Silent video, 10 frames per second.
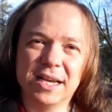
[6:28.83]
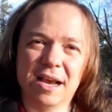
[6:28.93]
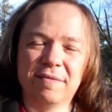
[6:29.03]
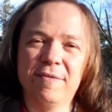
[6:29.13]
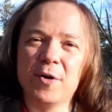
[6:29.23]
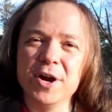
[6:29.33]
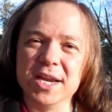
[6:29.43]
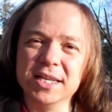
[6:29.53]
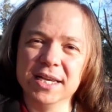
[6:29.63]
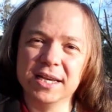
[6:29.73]

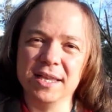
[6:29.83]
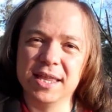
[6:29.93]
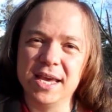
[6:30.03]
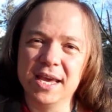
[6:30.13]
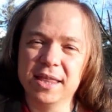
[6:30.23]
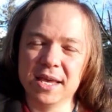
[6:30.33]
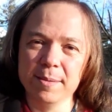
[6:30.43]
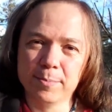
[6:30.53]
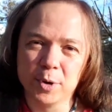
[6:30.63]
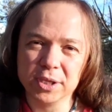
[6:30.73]
avoid the
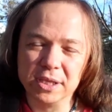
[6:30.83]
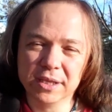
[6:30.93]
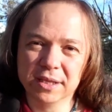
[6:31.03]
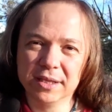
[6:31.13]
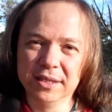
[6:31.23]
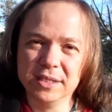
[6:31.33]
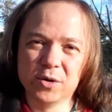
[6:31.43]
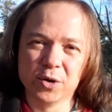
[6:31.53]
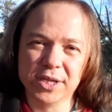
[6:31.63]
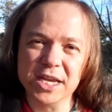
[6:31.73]
important
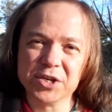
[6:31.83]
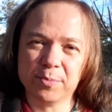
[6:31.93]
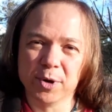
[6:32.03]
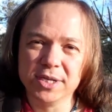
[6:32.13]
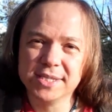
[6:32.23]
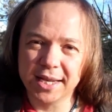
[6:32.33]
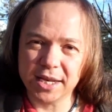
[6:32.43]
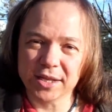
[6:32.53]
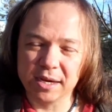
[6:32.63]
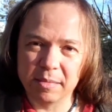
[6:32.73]
coordination points that
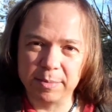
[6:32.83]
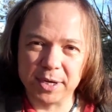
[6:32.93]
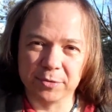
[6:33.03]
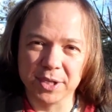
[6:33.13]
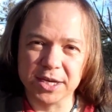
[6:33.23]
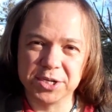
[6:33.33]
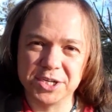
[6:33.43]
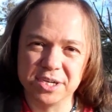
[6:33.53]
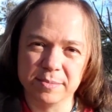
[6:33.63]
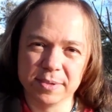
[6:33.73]
need to come up in a
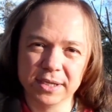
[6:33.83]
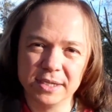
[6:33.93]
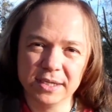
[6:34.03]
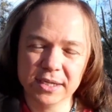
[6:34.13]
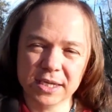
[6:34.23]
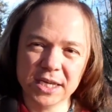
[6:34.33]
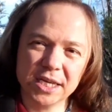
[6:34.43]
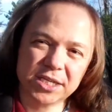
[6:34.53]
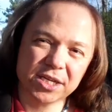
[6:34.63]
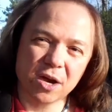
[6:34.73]
relationship.
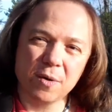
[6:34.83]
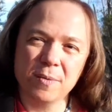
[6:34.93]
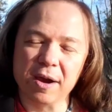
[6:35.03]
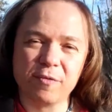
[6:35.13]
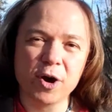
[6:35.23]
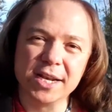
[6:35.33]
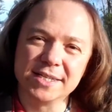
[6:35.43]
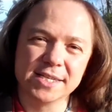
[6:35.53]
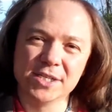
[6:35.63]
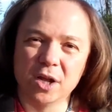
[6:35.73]
So
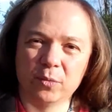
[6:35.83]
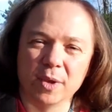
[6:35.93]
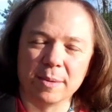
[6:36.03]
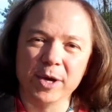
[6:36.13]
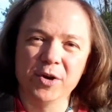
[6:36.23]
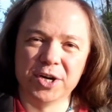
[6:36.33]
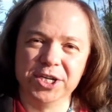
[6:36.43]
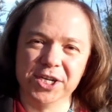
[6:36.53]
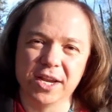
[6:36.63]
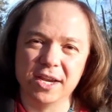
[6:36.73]
avoidance is not what I'm
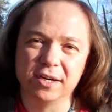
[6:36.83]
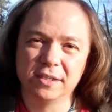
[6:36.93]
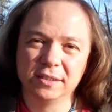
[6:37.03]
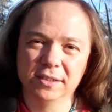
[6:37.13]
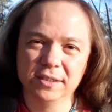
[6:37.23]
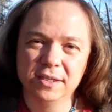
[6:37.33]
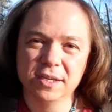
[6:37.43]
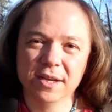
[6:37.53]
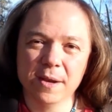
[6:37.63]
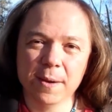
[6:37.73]
encouraging here.
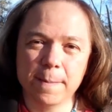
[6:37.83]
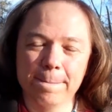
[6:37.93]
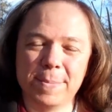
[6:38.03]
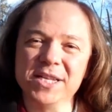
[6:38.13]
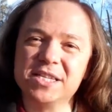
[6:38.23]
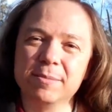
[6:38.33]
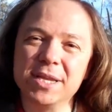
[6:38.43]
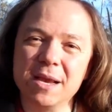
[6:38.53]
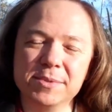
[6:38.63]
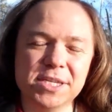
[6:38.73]
But
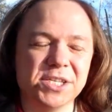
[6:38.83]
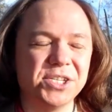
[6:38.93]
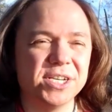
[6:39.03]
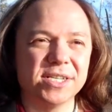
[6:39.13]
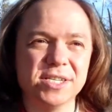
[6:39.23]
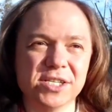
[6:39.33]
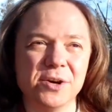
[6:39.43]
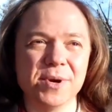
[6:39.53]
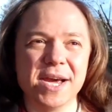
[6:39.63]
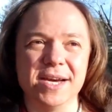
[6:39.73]
sometimes it's just
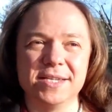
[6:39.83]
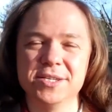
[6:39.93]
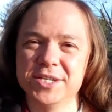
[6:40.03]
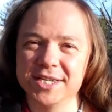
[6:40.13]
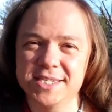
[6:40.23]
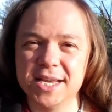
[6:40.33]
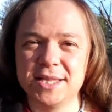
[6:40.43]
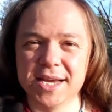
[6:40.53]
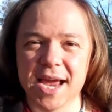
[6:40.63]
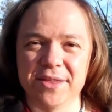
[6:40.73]
so nice to just
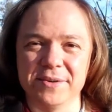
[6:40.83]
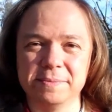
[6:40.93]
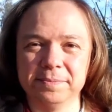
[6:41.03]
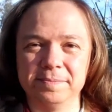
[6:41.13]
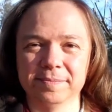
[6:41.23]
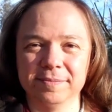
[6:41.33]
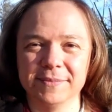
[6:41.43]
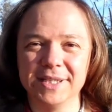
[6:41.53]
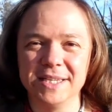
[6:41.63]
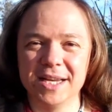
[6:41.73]
sit together
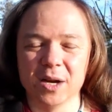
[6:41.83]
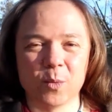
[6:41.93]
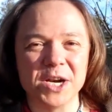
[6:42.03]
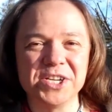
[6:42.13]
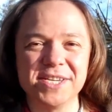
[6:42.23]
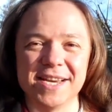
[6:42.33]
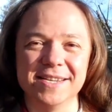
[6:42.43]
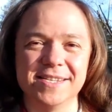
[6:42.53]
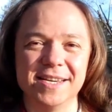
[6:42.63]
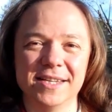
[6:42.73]
and watch the
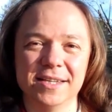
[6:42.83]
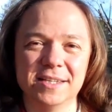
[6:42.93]
sunset